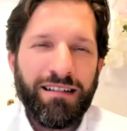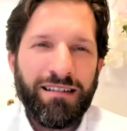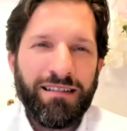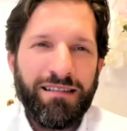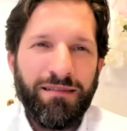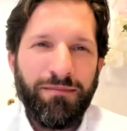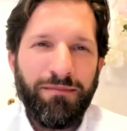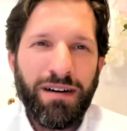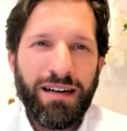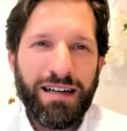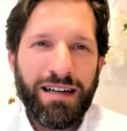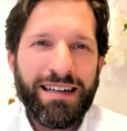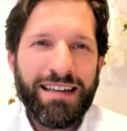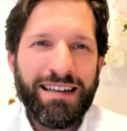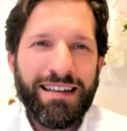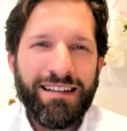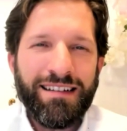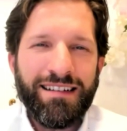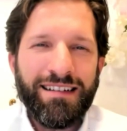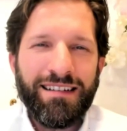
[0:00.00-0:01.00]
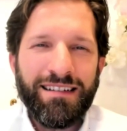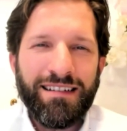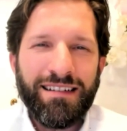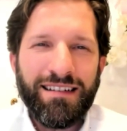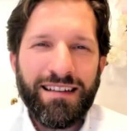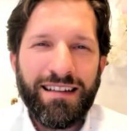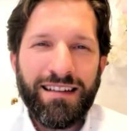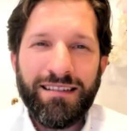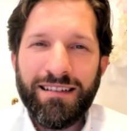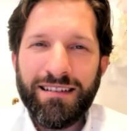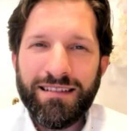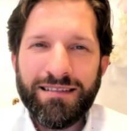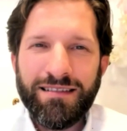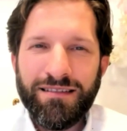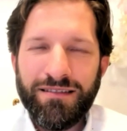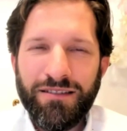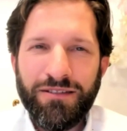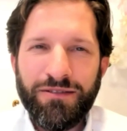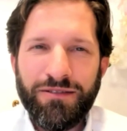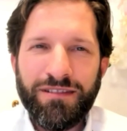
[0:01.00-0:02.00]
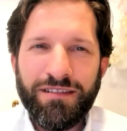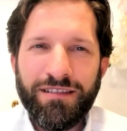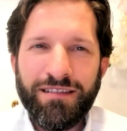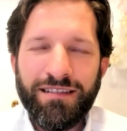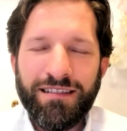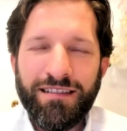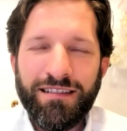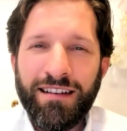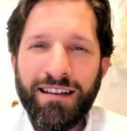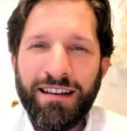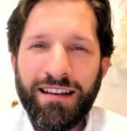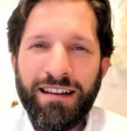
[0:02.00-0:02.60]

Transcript: The mind, it doesn't know it.